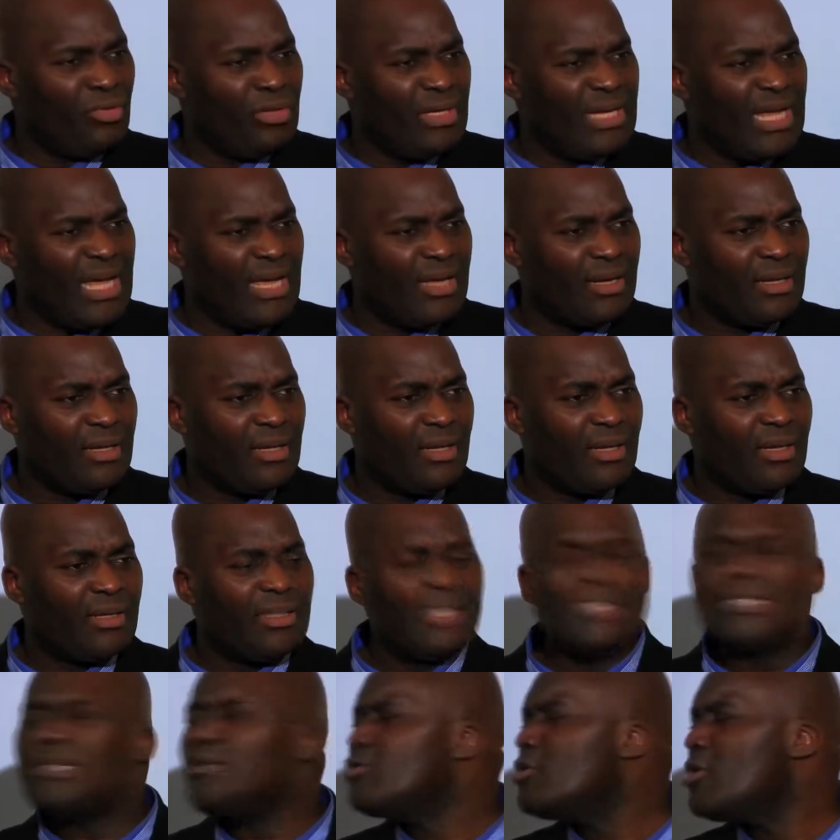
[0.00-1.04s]
good there.
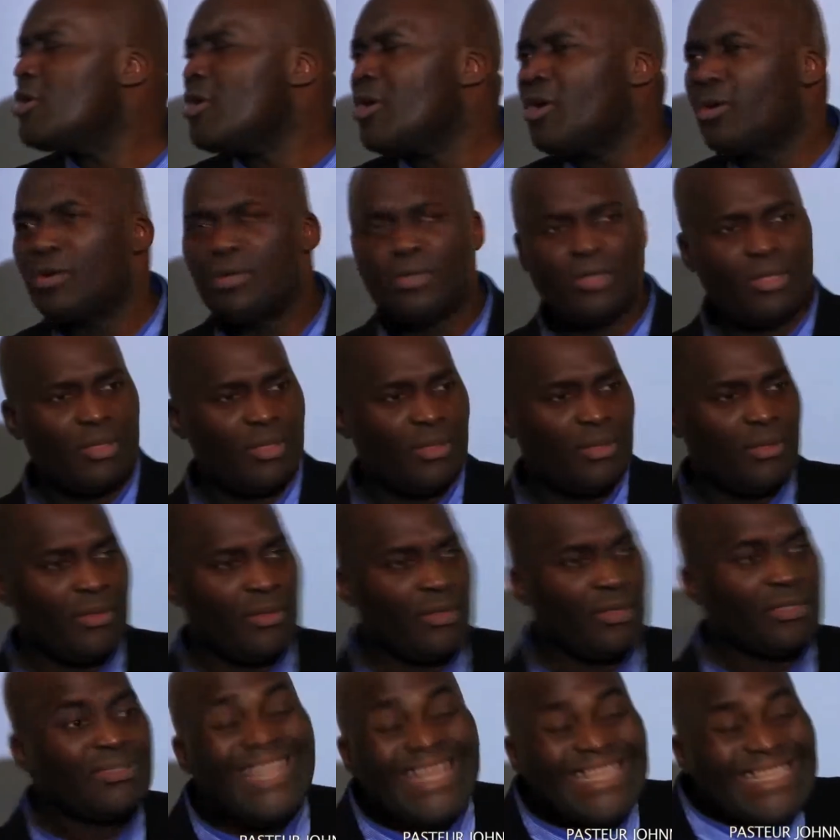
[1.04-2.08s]
They said, no.
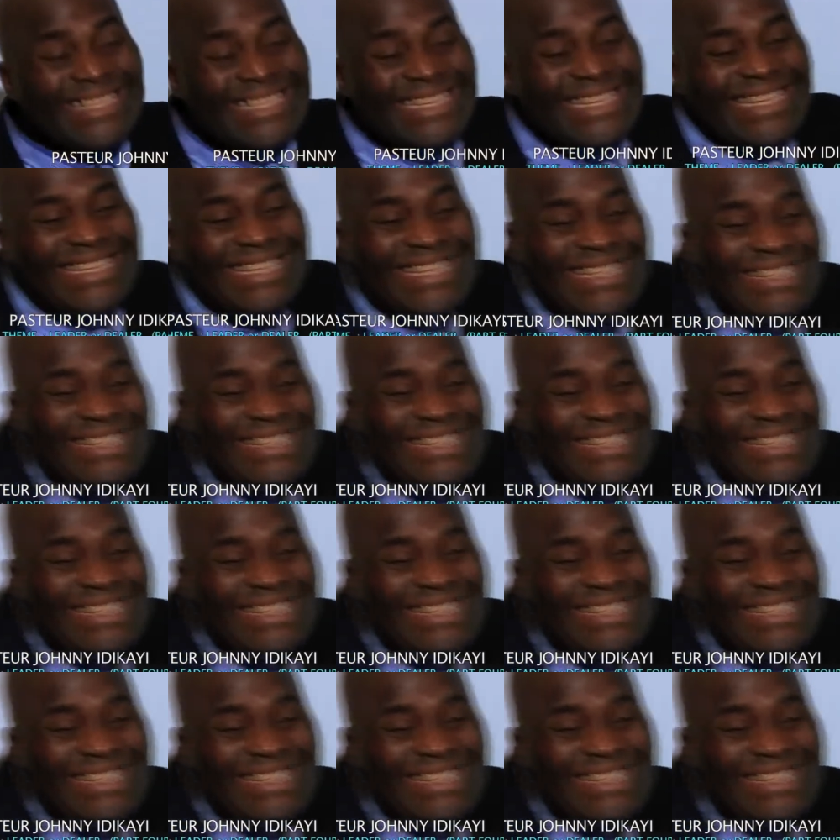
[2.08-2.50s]
Just